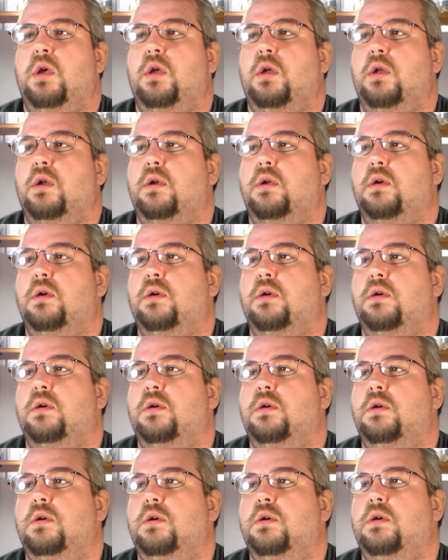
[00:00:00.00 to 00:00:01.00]
And
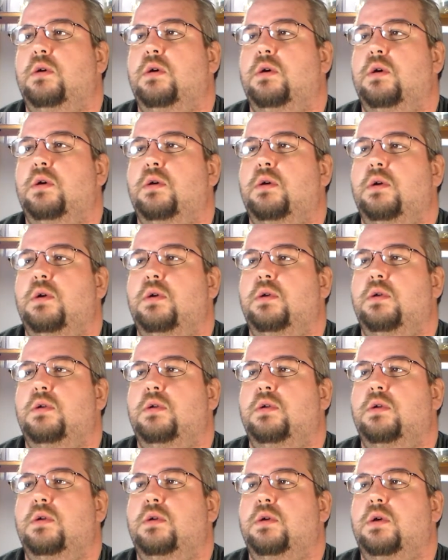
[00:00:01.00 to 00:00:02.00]

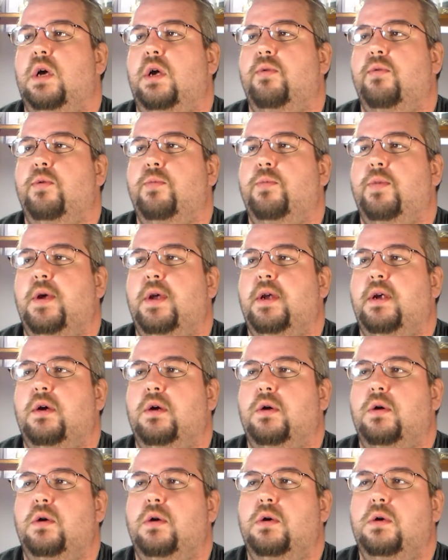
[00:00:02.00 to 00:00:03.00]
I
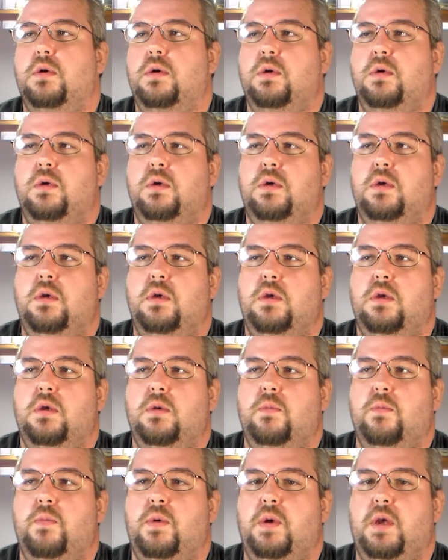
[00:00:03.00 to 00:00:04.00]
repair
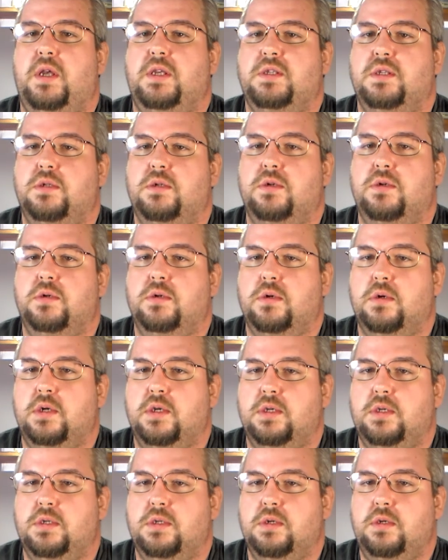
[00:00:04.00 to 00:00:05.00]
passenger
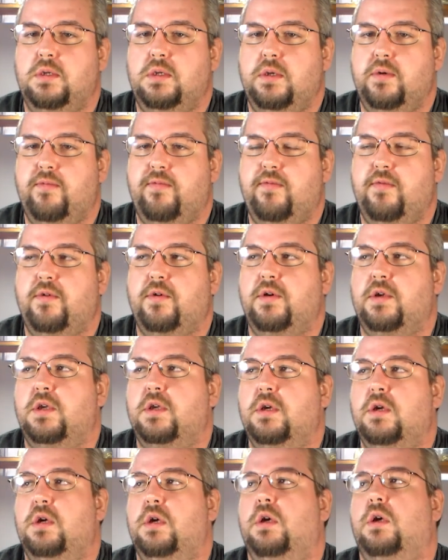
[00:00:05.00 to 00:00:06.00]
trains in
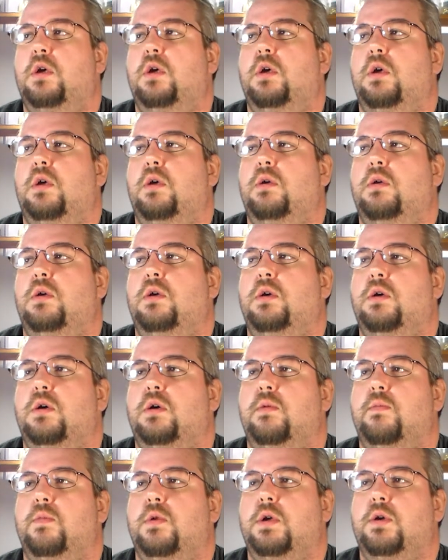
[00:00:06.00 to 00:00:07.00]
Philly,
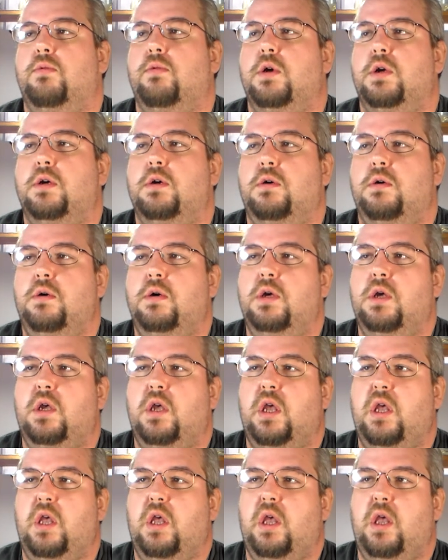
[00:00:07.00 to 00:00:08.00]
light rail.
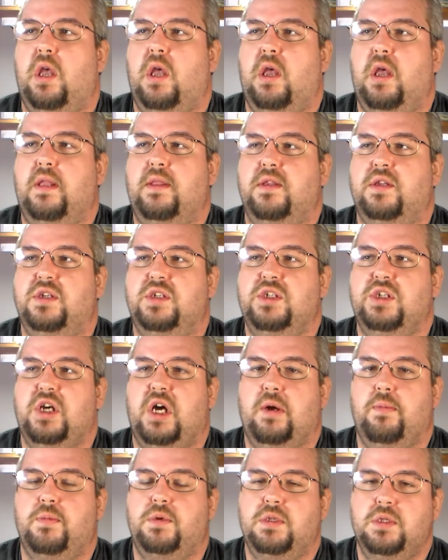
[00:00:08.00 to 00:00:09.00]
And the
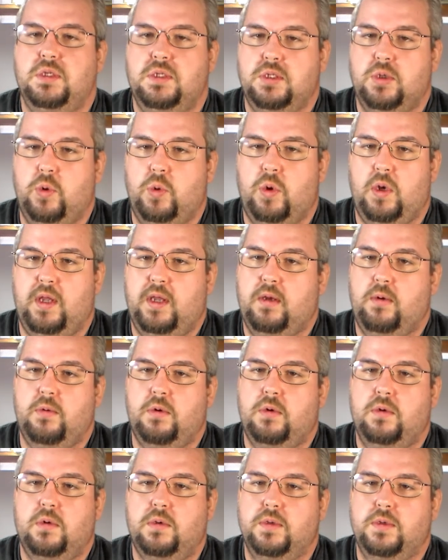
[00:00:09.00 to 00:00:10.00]
shop is so
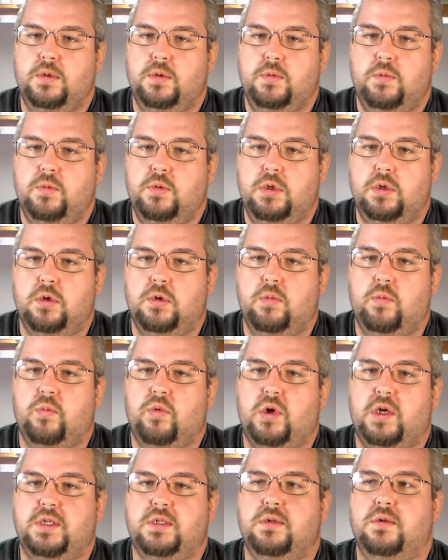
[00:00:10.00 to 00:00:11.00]
loud with all the
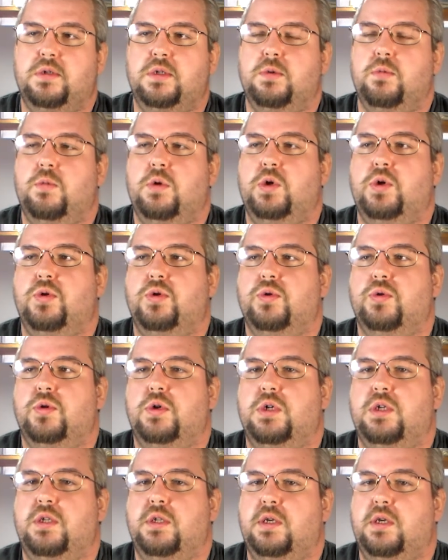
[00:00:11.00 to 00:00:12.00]
compressors and motors
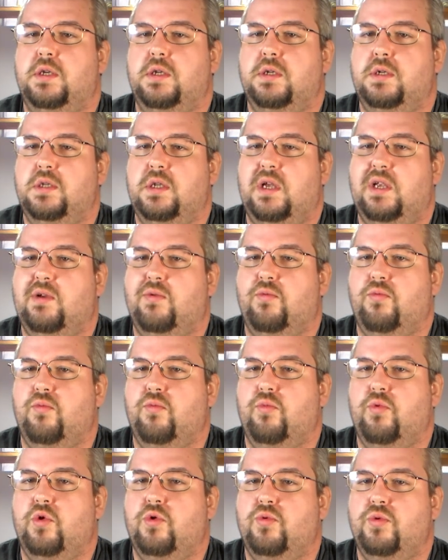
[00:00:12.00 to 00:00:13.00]
running that I
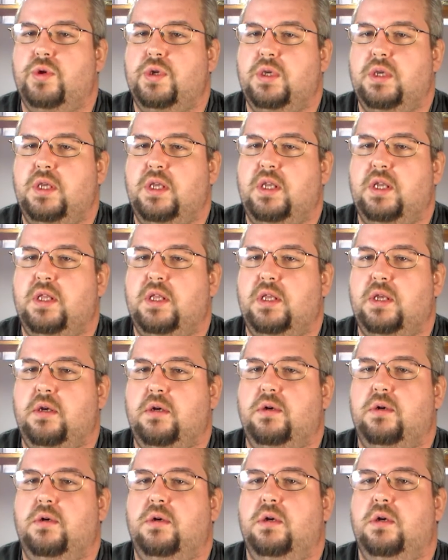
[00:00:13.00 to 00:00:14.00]
really can't
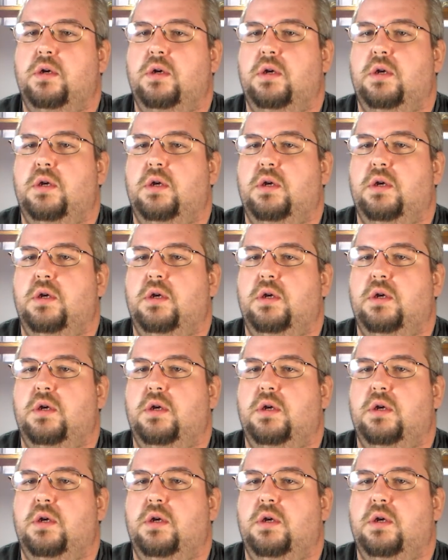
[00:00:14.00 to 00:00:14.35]
hear